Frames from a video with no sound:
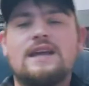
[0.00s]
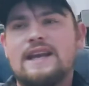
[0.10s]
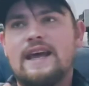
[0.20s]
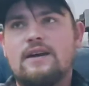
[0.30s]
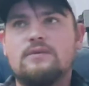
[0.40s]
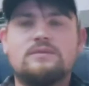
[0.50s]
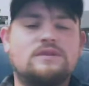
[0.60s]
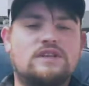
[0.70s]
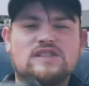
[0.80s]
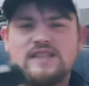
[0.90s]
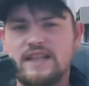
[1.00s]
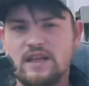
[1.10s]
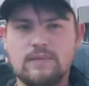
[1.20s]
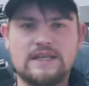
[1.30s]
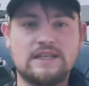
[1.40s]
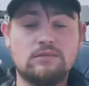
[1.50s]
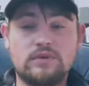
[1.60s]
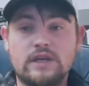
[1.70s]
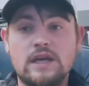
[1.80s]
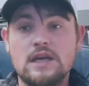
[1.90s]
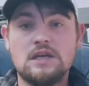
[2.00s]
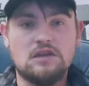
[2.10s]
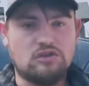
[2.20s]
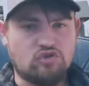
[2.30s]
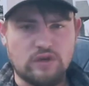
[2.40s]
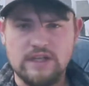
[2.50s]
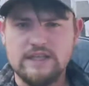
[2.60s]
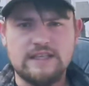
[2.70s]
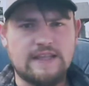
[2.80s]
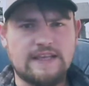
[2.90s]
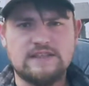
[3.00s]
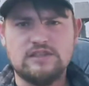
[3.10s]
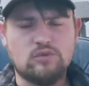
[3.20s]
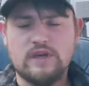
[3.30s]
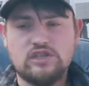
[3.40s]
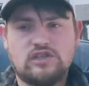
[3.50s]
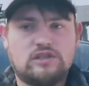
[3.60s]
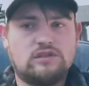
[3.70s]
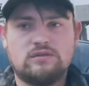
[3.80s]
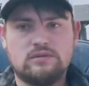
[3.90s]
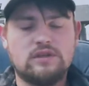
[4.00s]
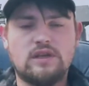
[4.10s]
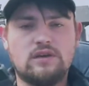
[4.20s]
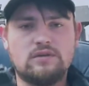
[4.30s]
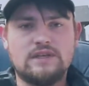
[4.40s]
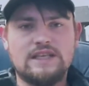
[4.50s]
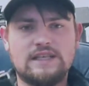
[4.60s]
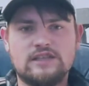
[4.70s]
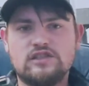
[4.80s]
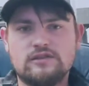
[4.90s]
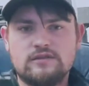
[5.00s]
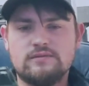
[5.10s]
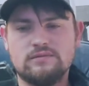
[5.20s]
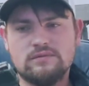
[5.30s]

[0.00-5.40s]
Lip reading: Now, doesn't sound like a big deal, but adrenaline in that situation, it's just